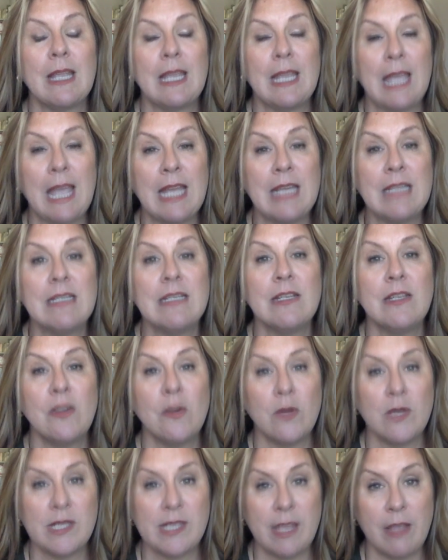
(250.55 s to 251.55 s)
Get
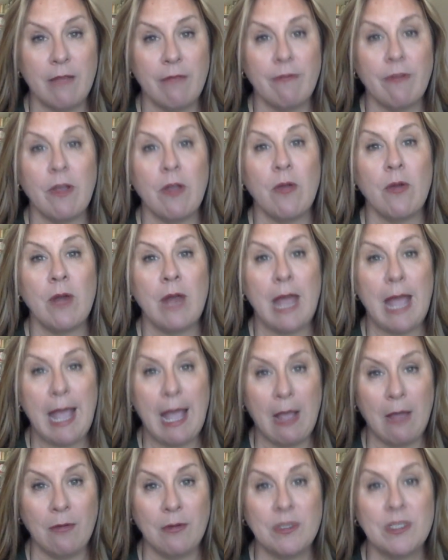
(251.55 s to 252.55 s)
your cell phone
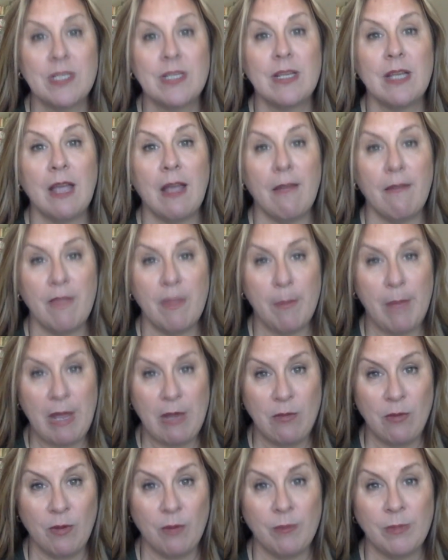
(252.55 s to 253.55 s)
out of the
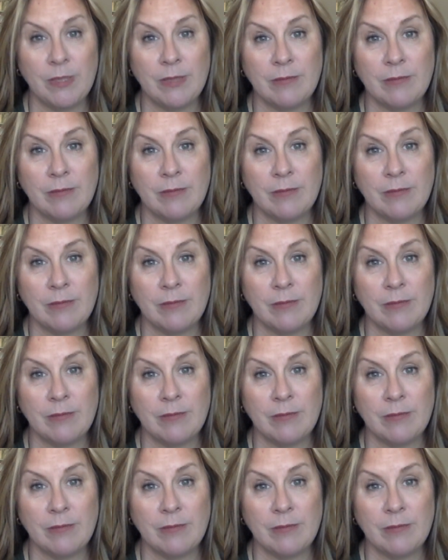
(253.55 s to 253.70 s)
bedroom.